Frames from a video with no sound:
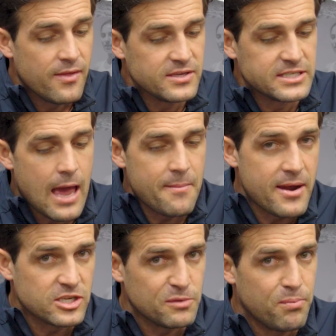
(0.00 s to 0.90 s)
the same
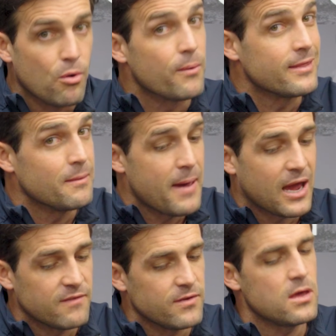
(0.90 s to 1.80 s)
amount of support around the
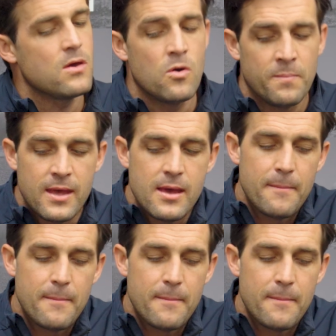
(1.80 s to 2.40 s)
back of your heel.